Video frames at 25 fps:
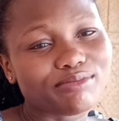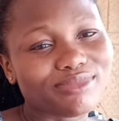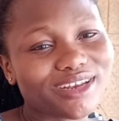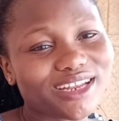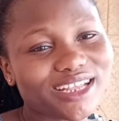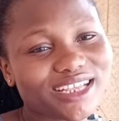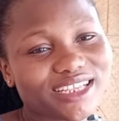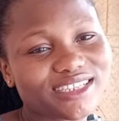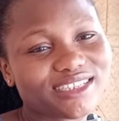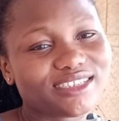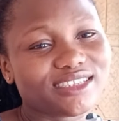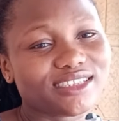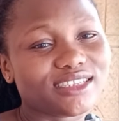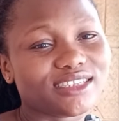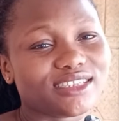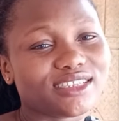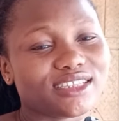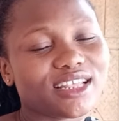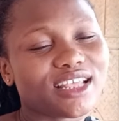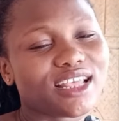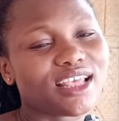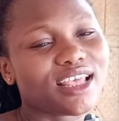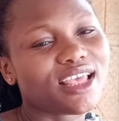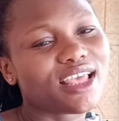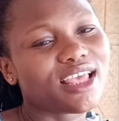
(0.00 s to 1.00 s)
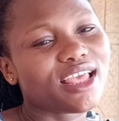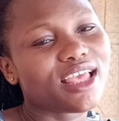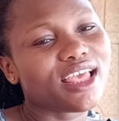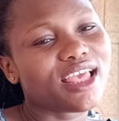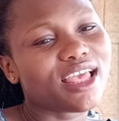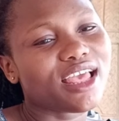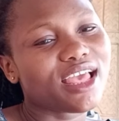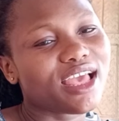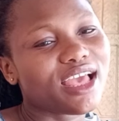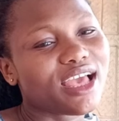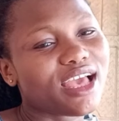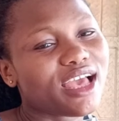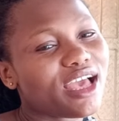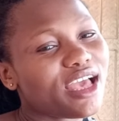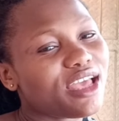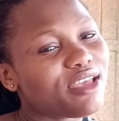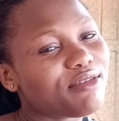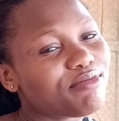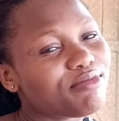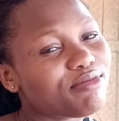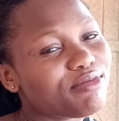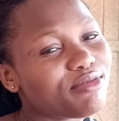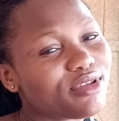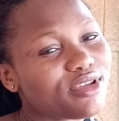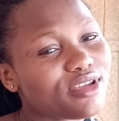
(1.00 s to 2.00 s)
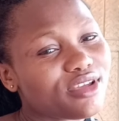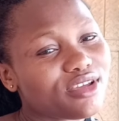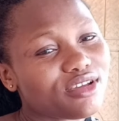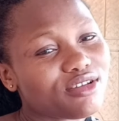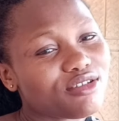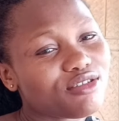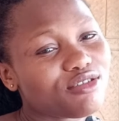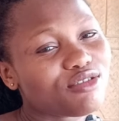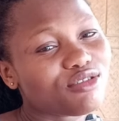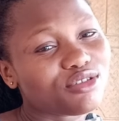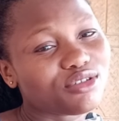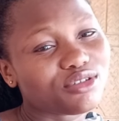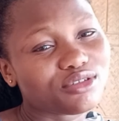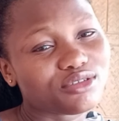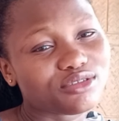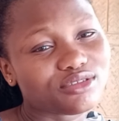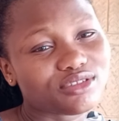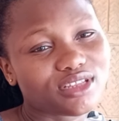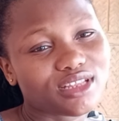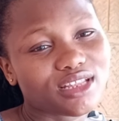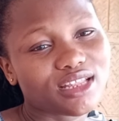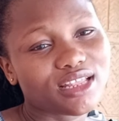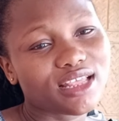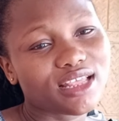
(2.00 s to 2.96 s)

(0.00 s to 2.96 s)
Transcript: blessing. I pray God